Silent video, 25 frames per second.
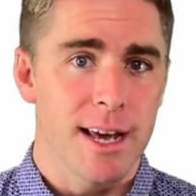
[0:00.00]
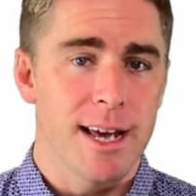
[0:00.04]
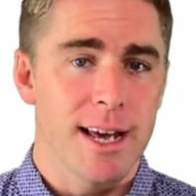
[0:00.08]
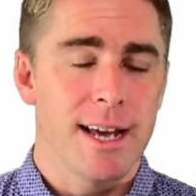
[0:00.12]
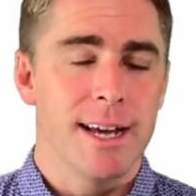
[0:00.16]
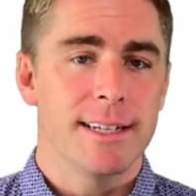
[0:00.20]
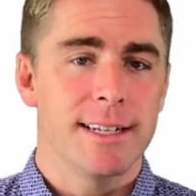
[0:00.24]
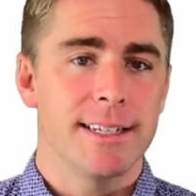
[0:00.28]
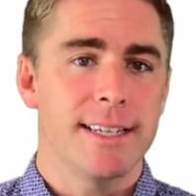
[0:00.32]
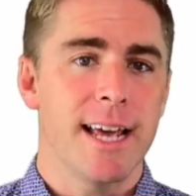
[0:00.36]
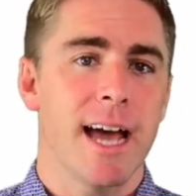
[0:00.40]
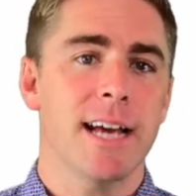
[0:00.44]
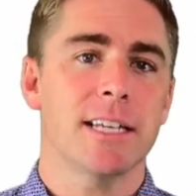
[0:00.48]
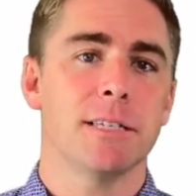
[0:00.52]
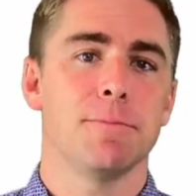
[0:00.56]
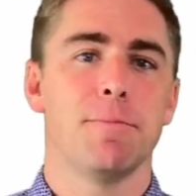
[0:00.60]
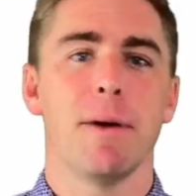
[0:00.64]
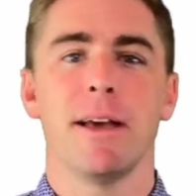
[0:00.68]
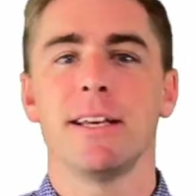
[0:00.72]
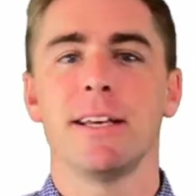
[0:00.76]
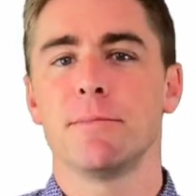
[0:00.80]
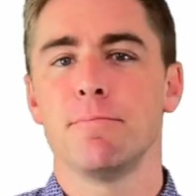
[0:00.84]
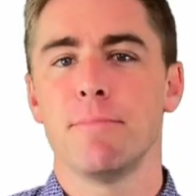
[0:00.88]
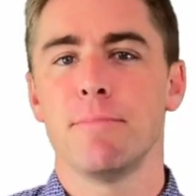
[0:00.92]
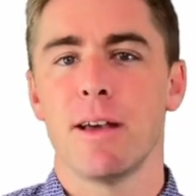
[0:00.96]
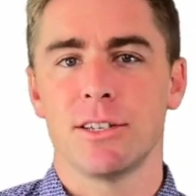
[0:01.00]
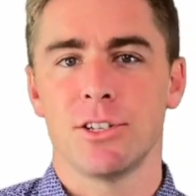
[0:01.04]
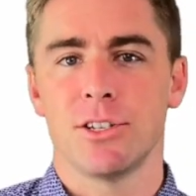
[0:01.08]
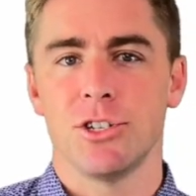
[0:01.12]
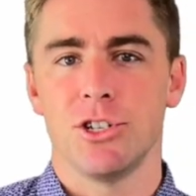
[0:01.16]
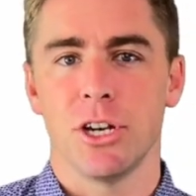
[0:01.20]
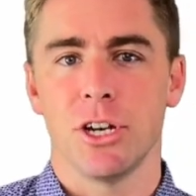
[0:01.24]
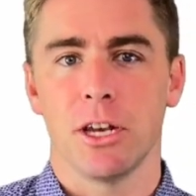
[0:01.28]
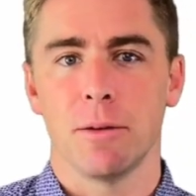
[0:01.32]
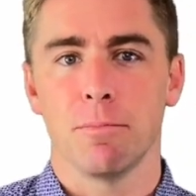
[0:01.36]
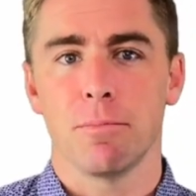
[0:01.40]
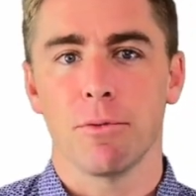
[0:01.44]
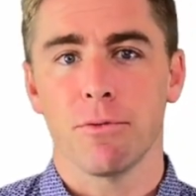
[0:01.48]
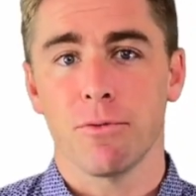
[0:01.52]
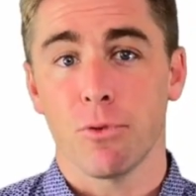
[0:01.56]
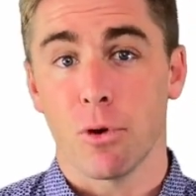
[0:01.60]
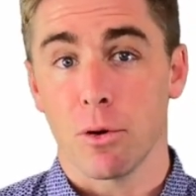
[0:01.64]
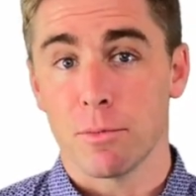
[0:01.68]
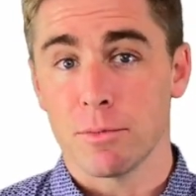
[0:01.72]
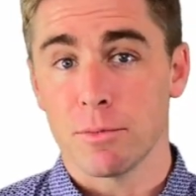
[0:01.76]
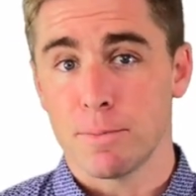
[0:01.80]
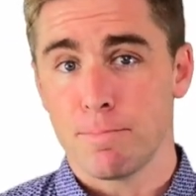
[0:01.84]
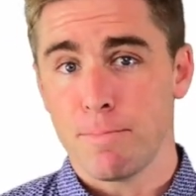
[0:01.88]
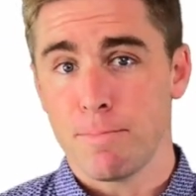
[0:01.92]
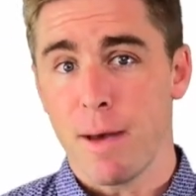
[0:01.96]
text-based messaging
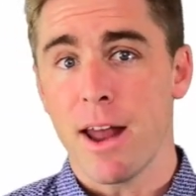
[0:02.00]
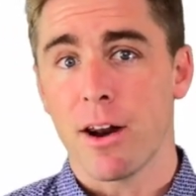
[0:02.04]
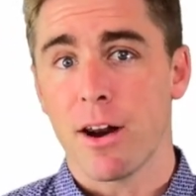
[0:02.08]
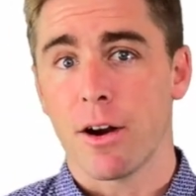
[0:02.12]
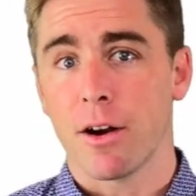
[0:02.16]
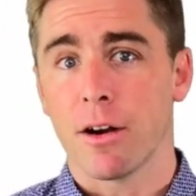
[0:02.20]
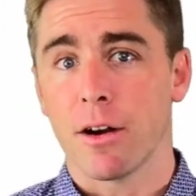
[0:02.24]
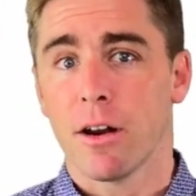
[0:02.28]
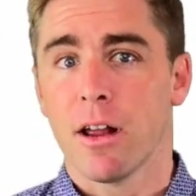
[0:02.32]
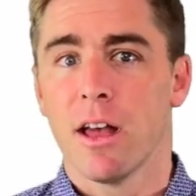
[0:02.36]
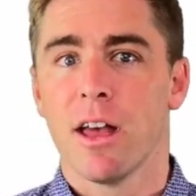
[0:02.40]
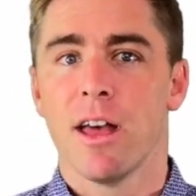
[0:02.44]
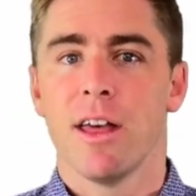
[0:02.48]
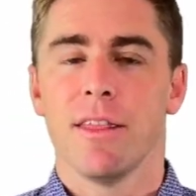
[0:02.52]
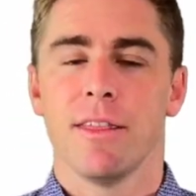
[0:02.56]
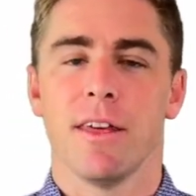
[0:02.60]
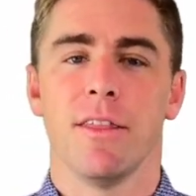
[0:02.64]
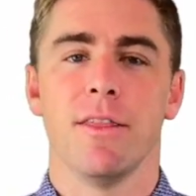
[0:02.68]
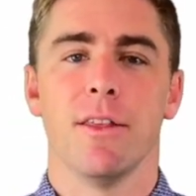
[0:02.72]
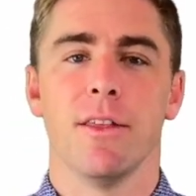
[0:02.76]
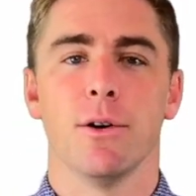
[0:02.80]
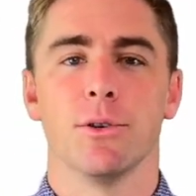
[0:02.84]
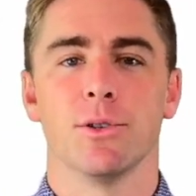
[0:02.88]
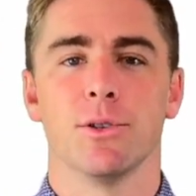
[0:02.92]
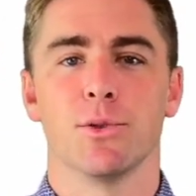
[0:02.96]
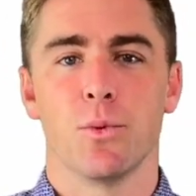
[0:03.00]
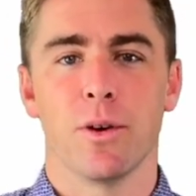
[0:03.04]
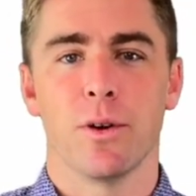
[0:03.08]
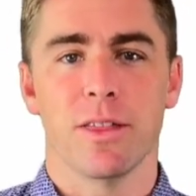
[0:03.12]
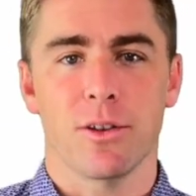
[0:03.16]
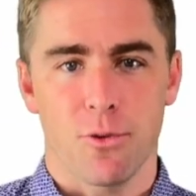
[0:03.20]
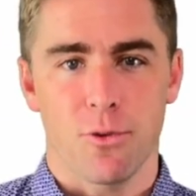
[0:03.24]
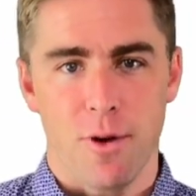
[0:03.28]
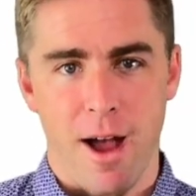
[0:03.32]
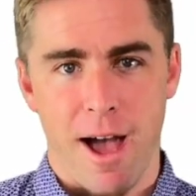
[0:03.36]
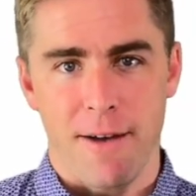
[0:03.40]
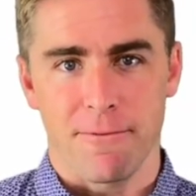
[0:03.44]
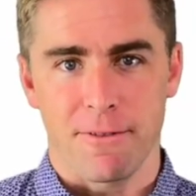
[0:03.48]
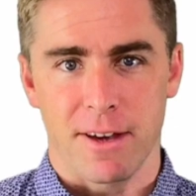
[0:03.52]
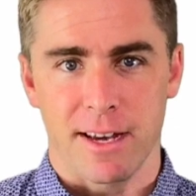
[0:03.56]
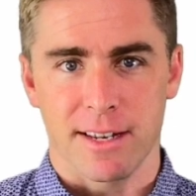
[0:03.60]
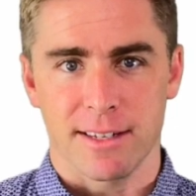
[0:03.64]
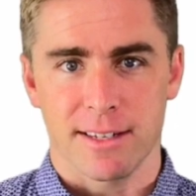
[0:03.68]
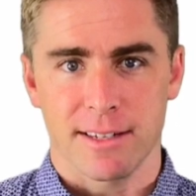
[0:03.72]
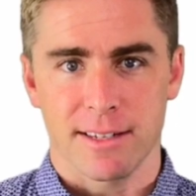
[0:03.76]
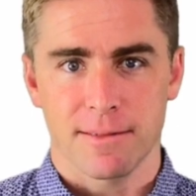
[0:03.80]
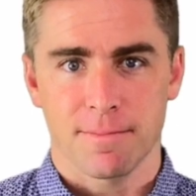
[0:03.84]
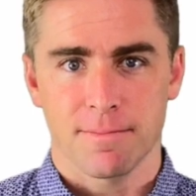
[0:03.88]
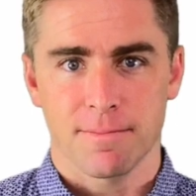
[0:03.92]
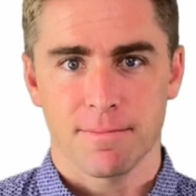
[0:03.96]
performs better than those with
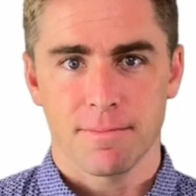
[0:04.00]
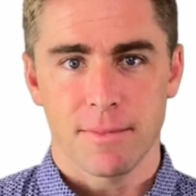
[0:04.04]
graphics.